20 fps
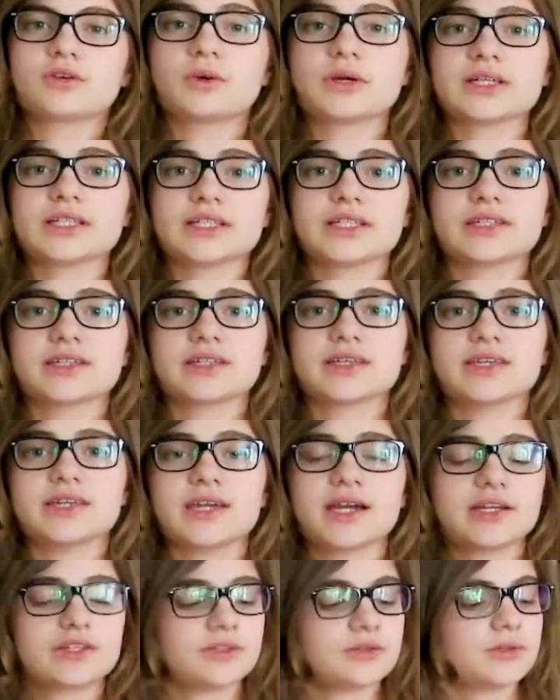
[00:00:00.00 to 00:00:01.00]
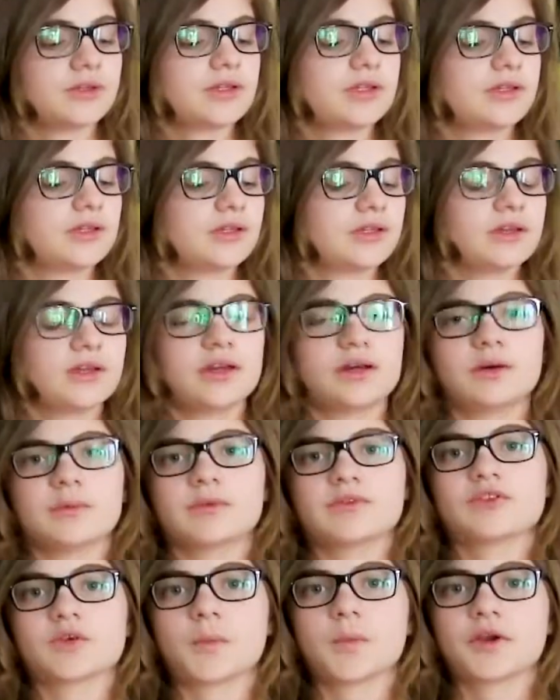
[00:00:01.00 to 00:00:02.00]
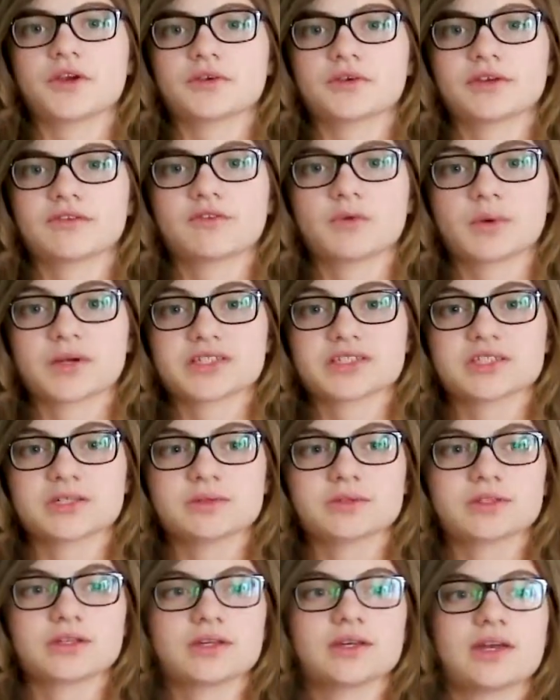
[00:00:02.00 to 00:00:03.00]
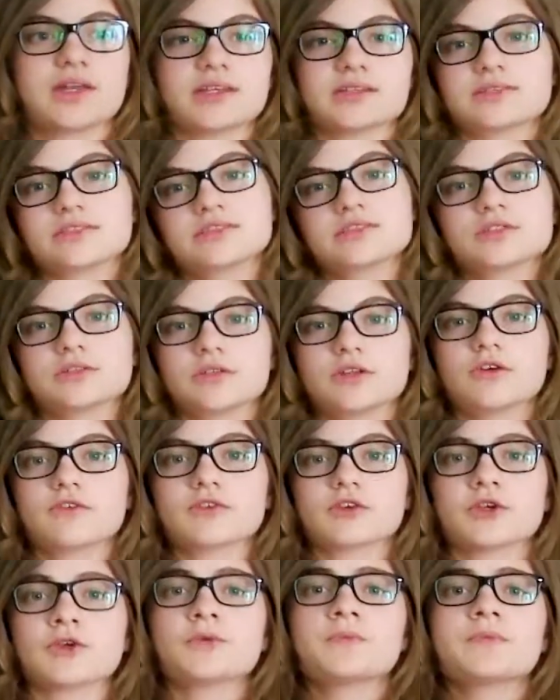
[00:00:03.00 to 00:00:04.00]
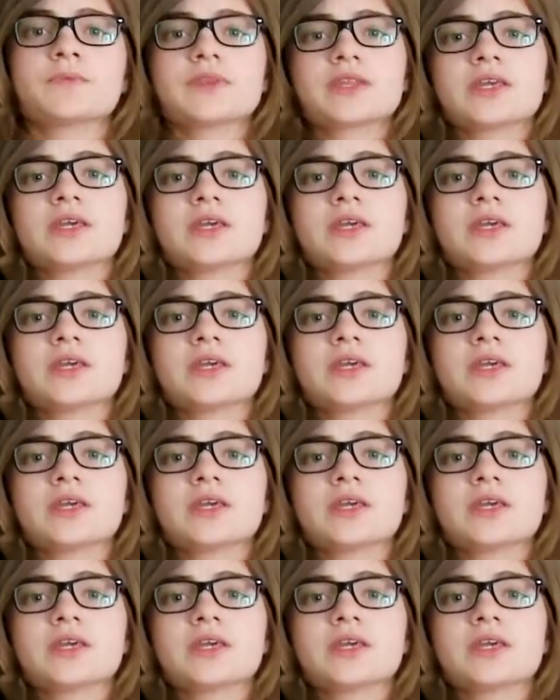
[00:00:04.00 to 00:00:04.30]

quickly the key I do it in, um, if you're wondering if you want to sing with it and it's too low for you.